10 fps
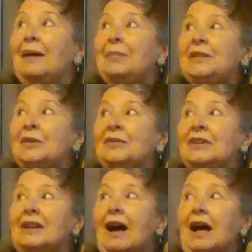But those
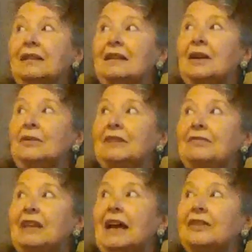are not the only
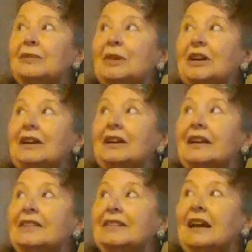flags America
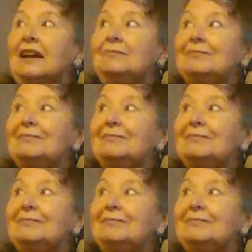has had.